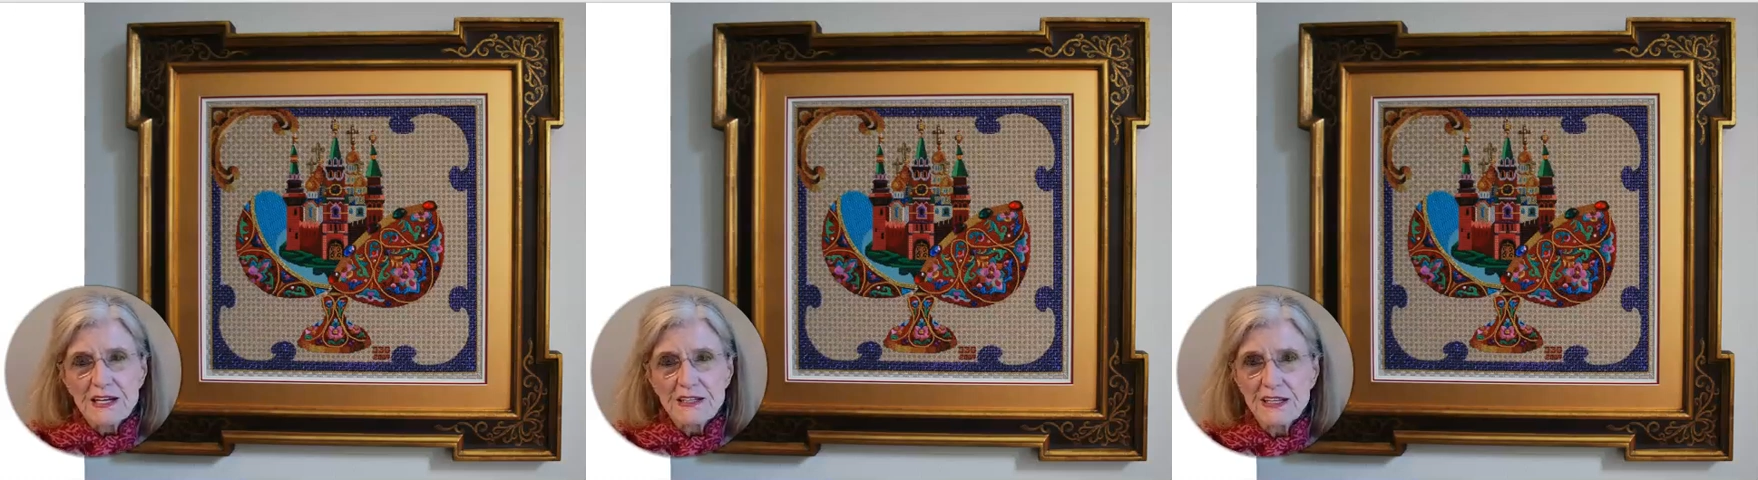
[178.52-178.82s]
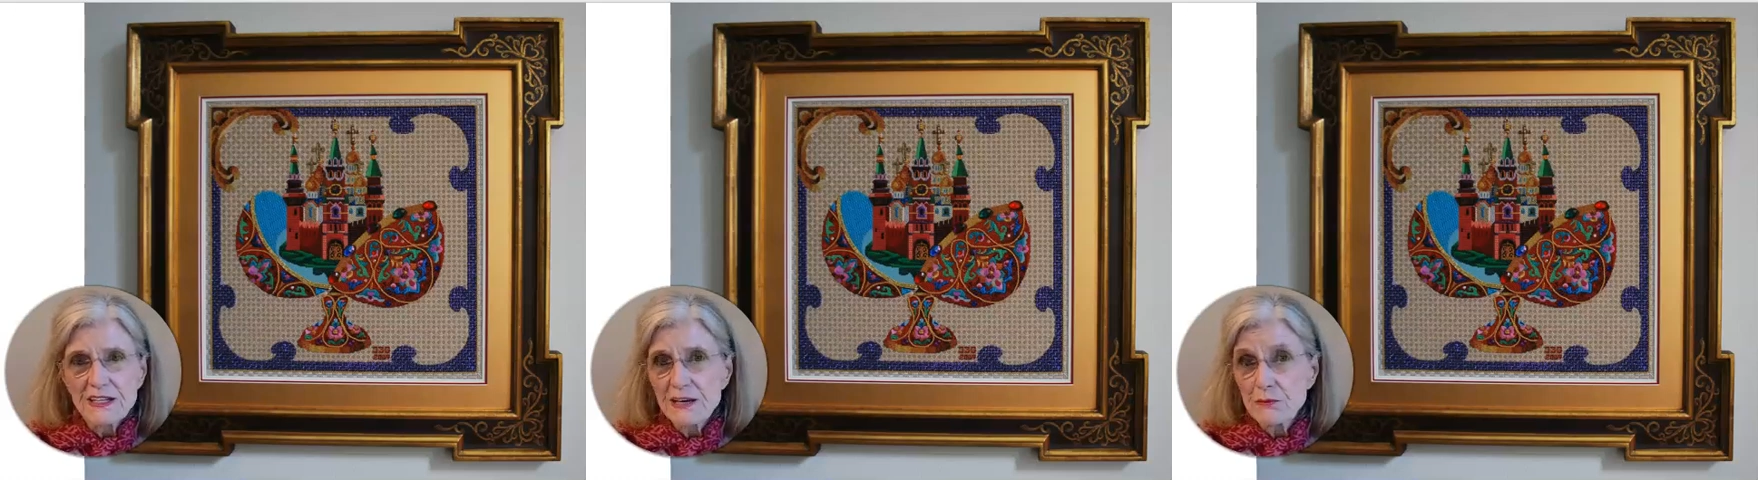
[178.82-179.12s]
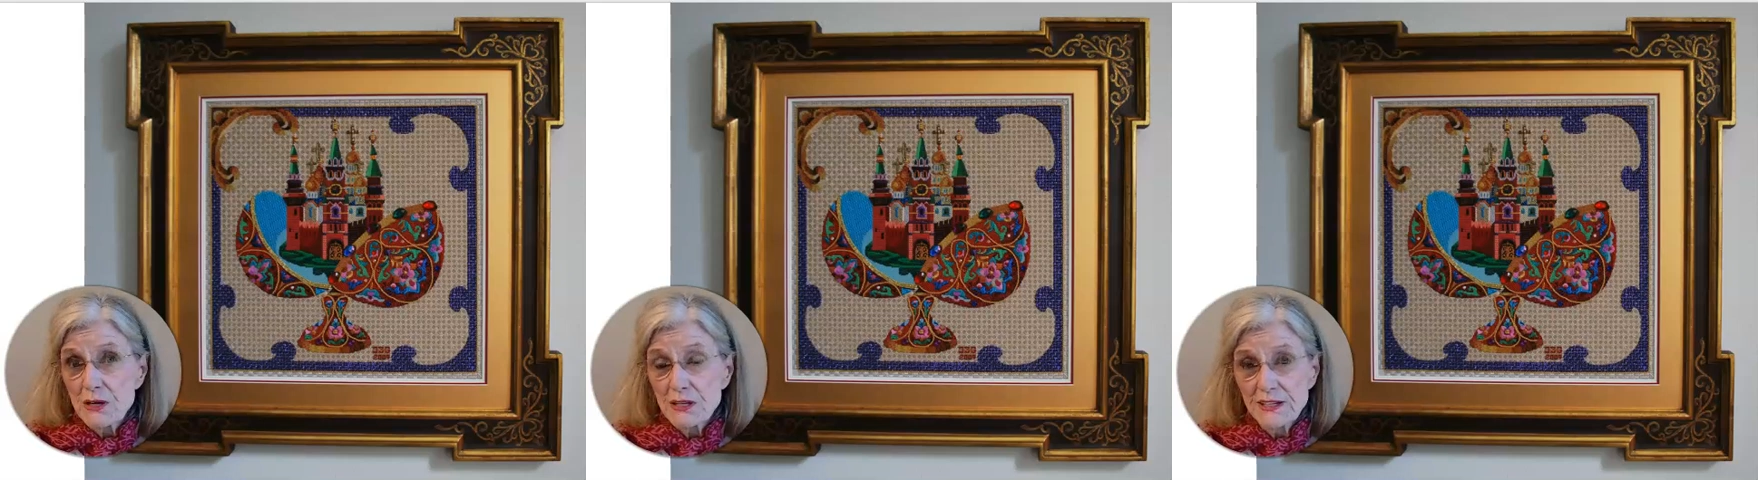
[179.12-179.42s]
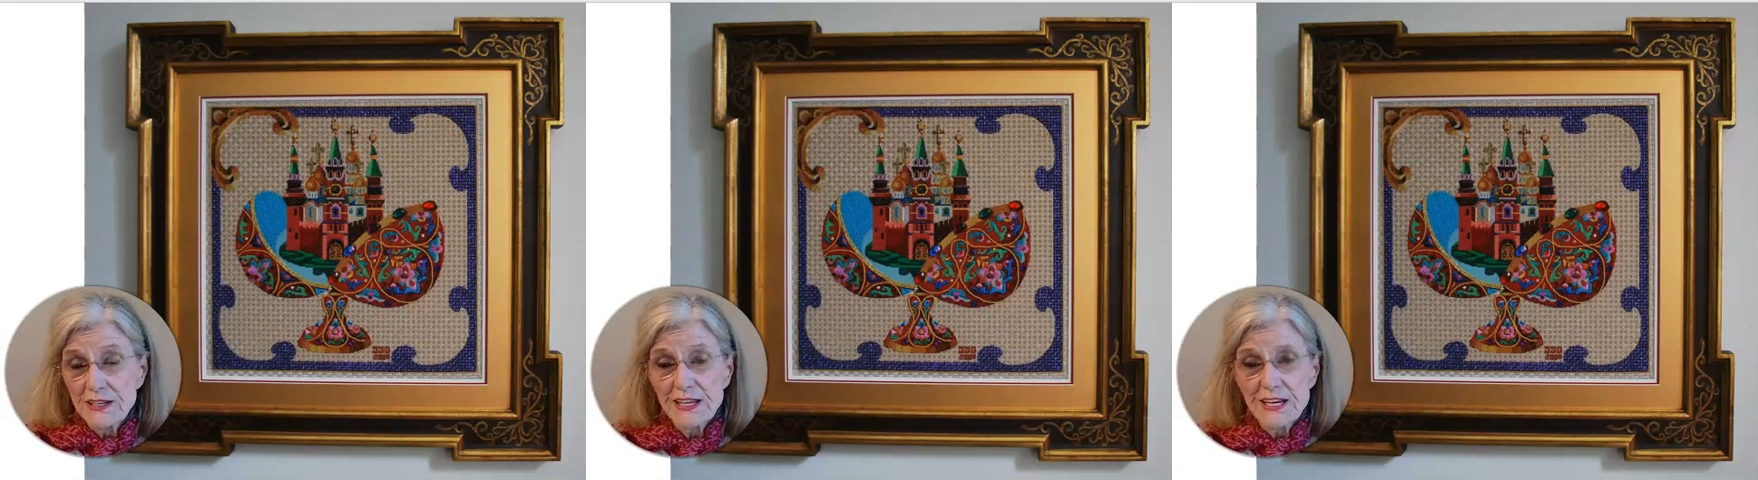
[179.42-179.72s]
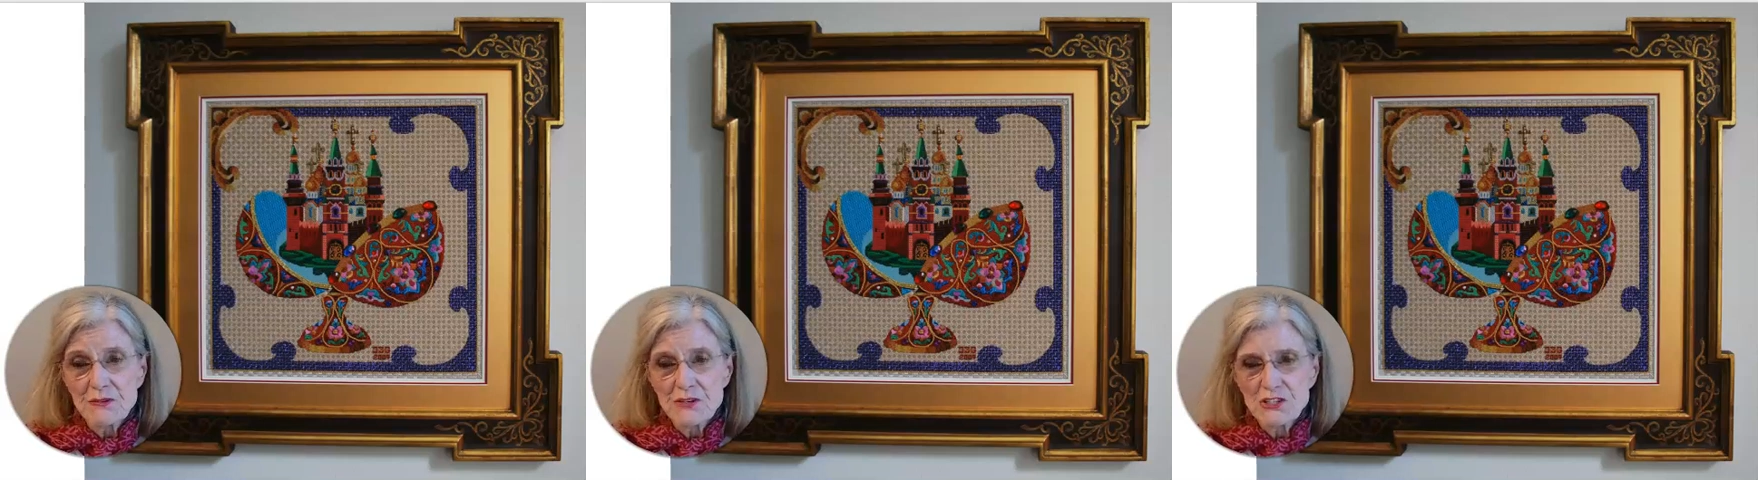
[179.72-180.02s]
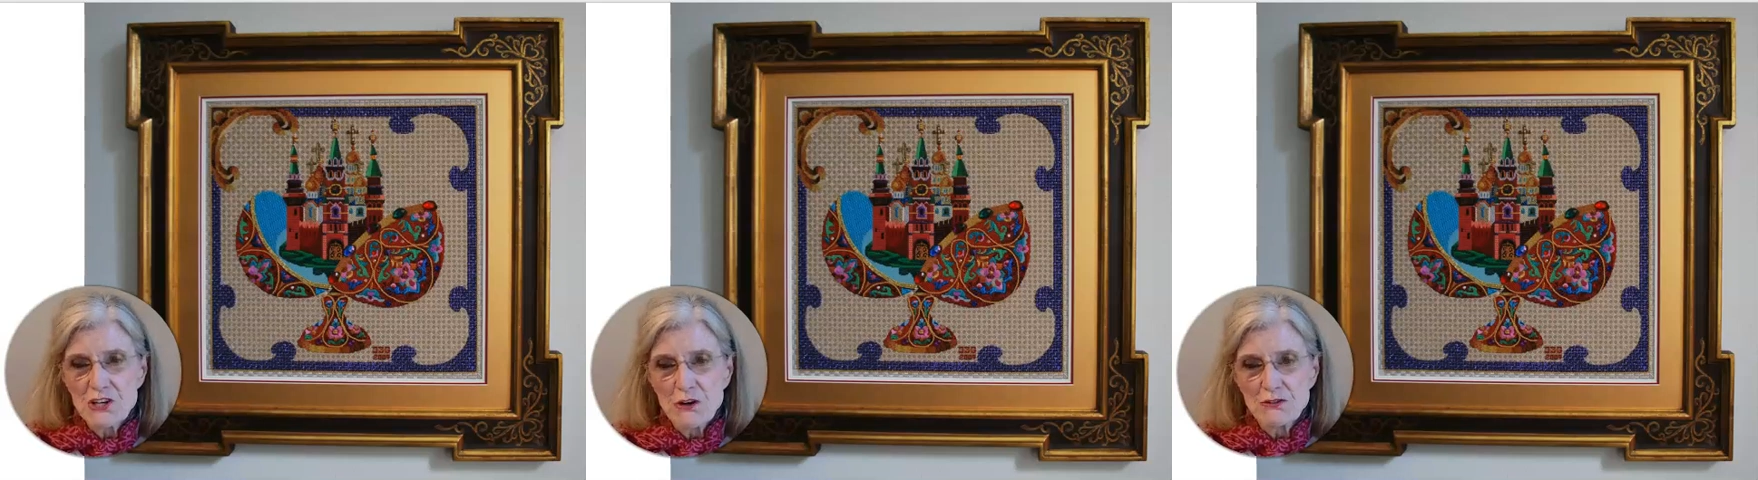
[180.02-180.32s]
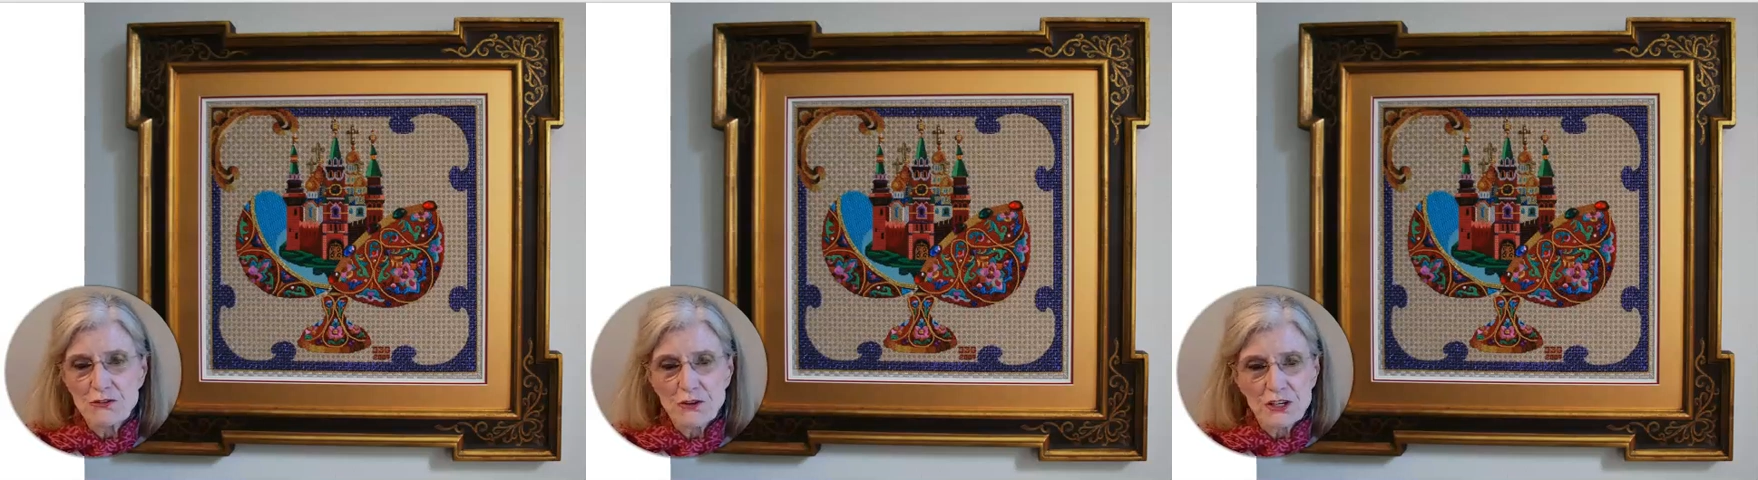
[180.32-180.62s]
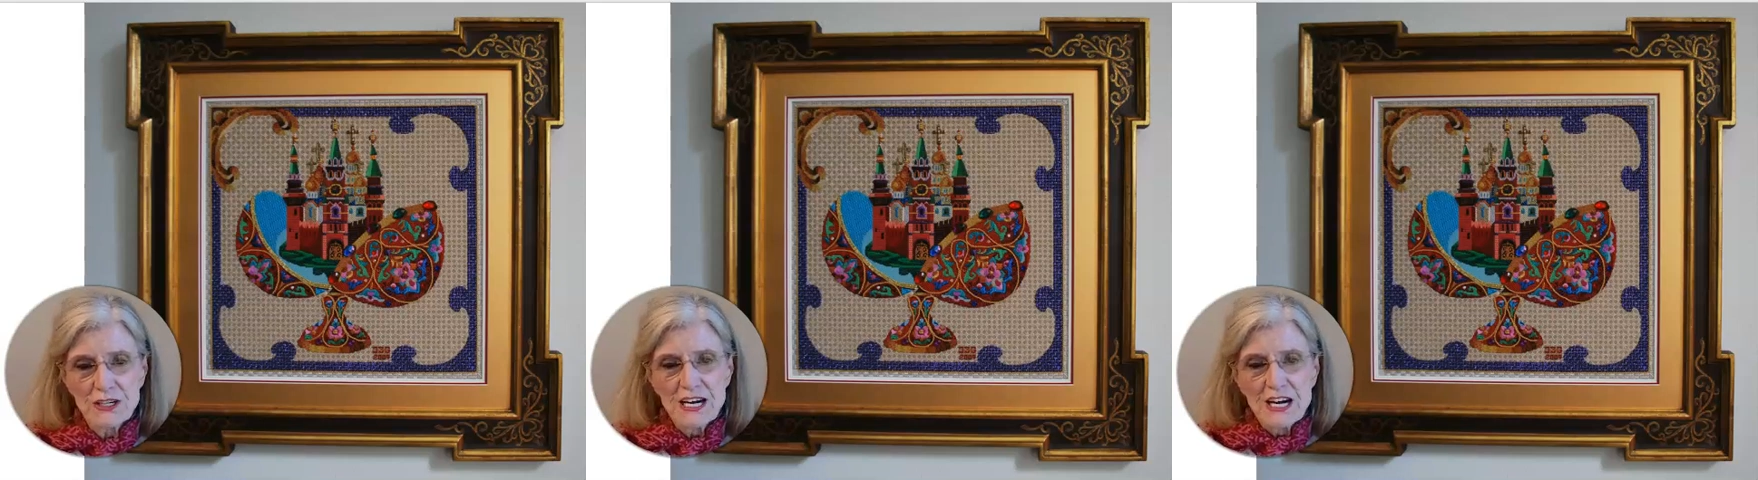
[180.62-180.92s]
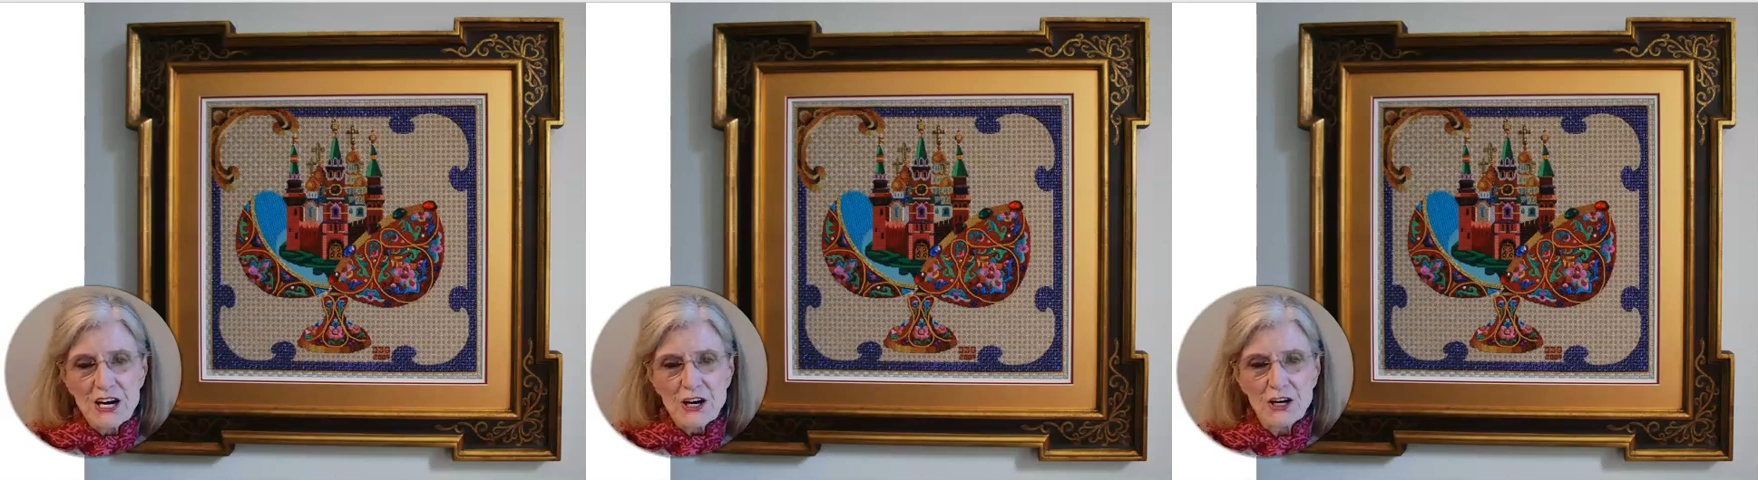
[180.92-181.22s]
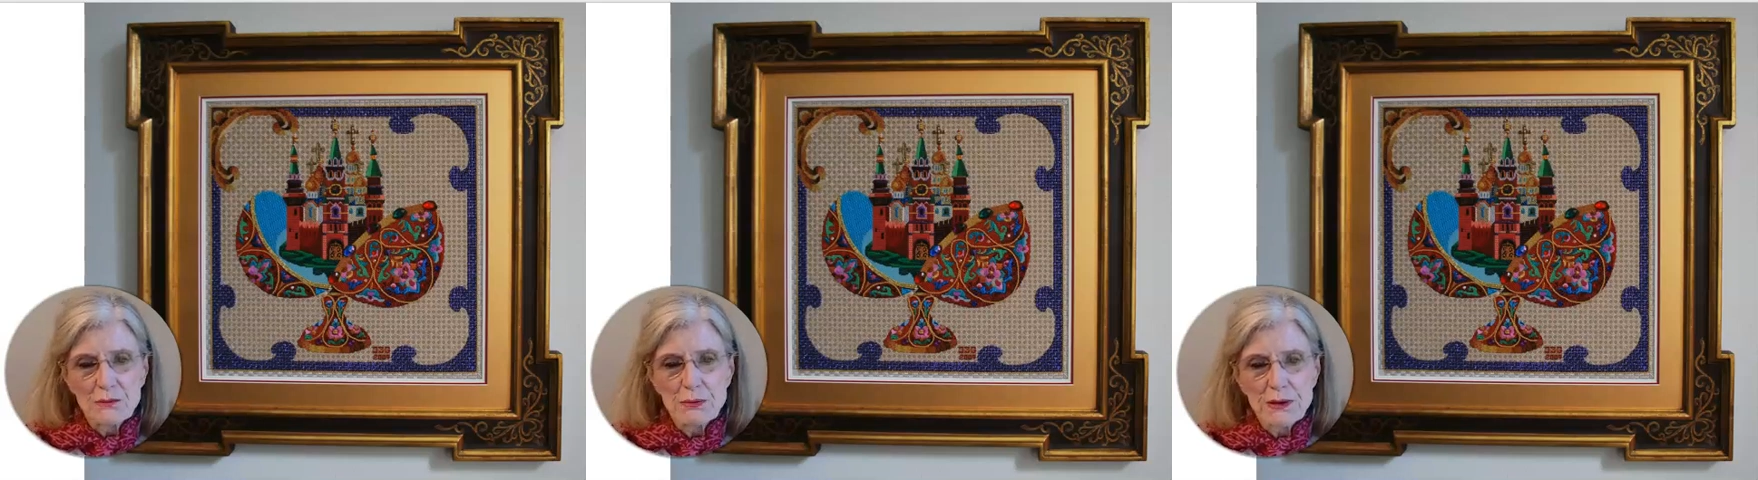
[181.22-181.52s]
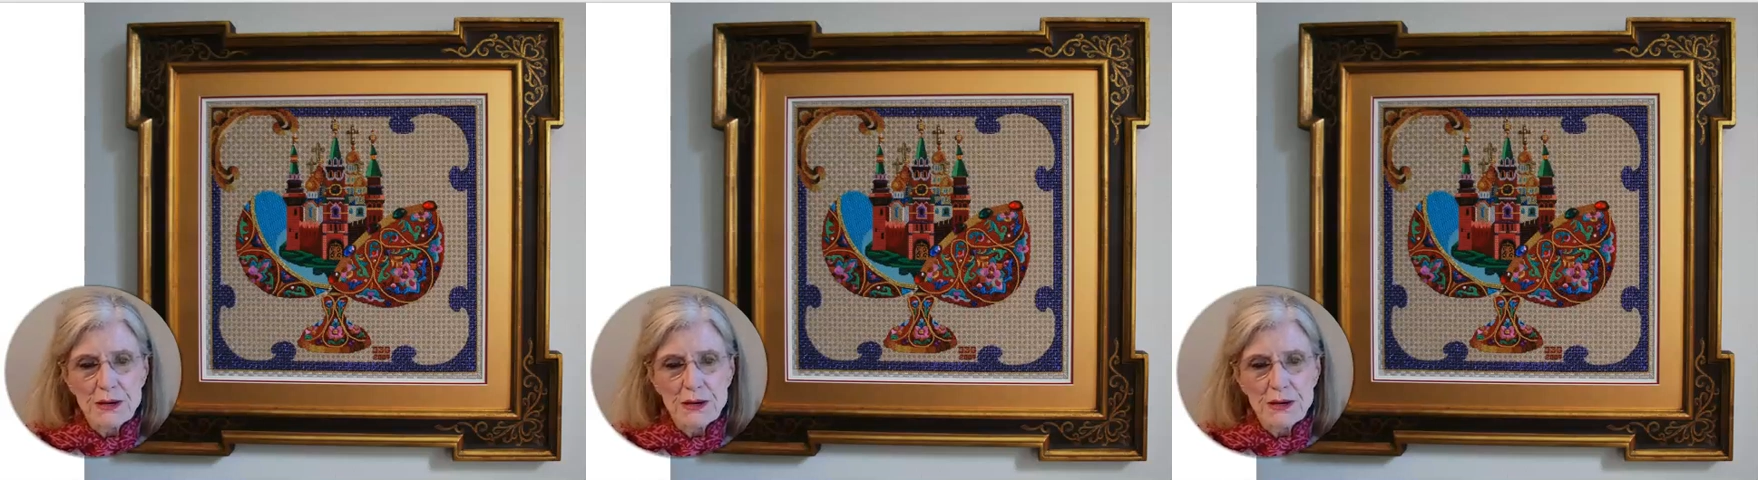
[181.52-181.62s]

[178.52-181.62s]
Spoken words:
Lillian was known for her